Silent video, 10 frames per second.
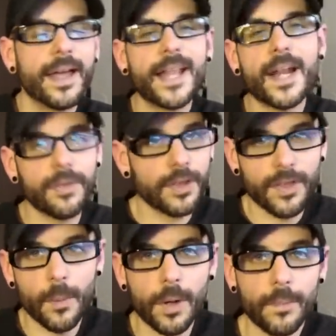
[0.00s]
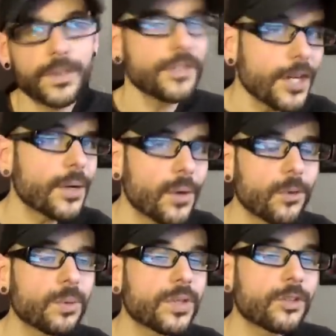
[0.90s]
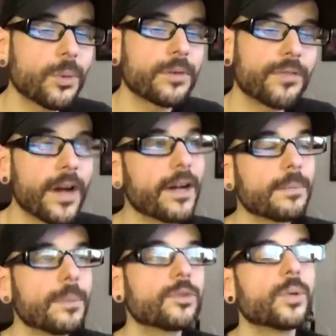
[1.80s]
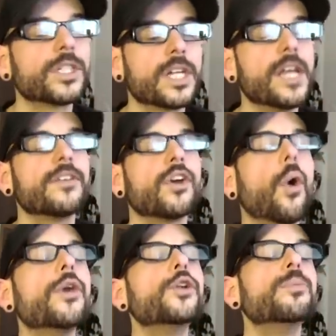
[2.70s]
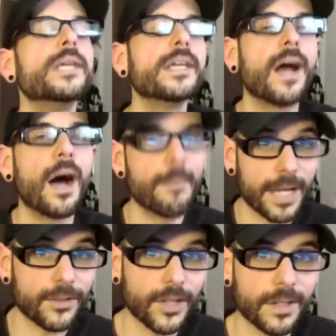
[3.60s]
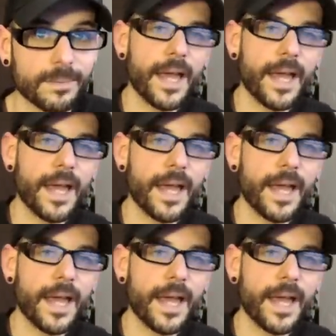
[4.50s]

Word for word: And I don't think they will. Nintendo knows what they're doing. Fire Emblem Switch is going to be amazing.